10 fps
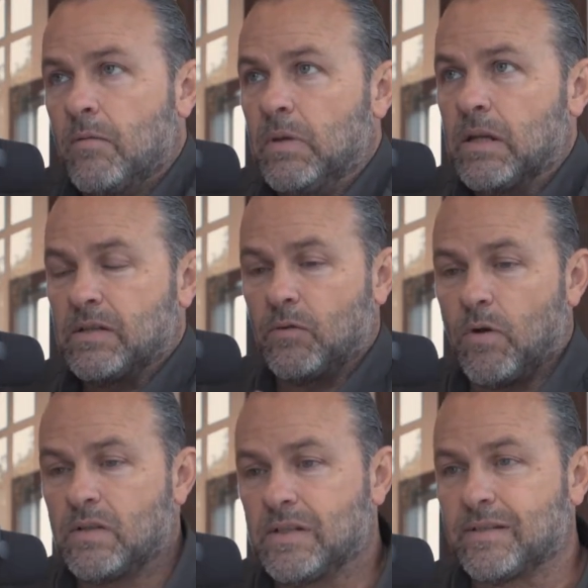because it
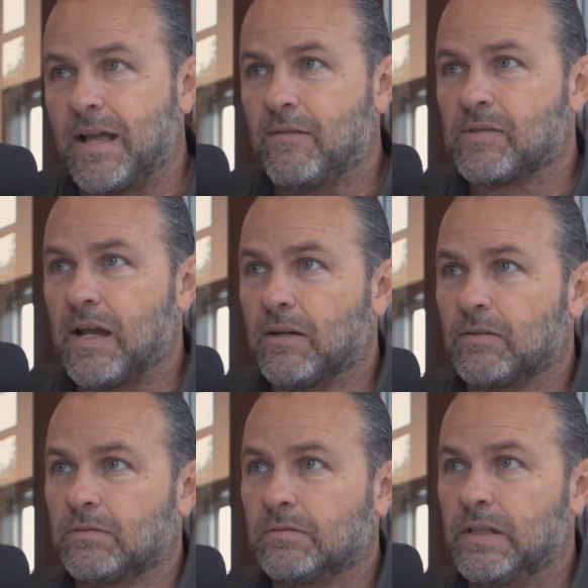runs its life
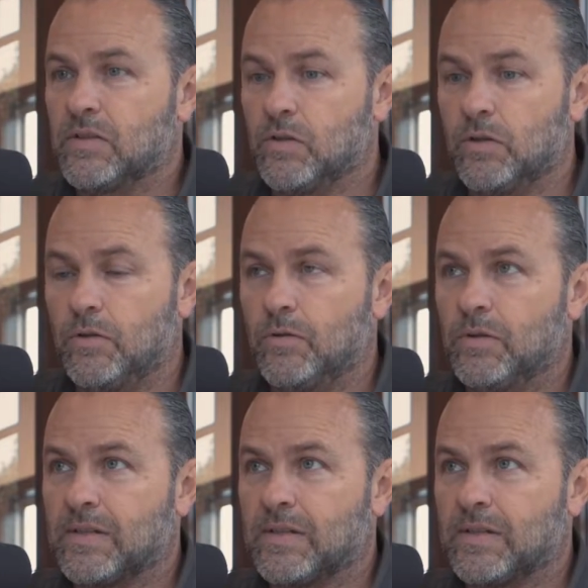cycle, it's new,